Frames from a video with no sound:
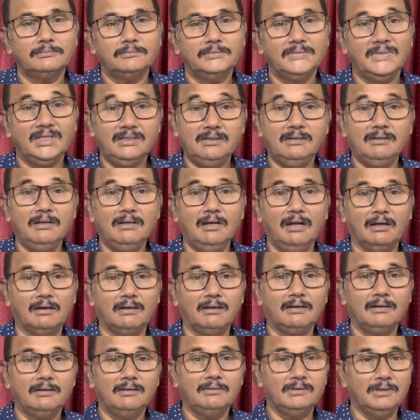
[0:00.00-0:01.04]
Is it
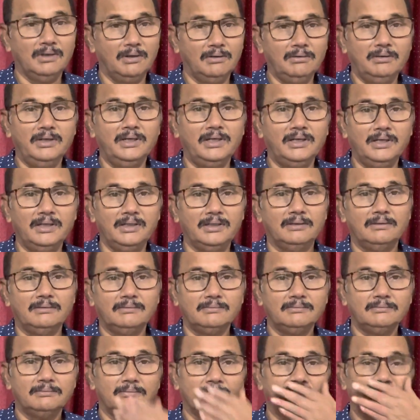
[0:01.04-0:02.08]
not? You have to agree.
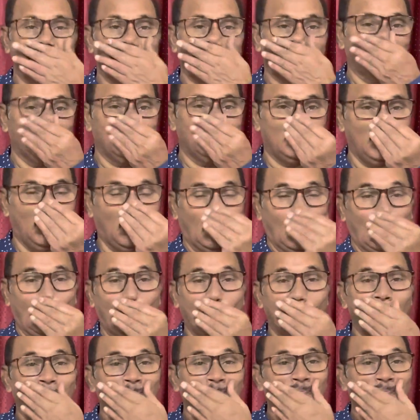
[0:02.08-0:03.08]
Now,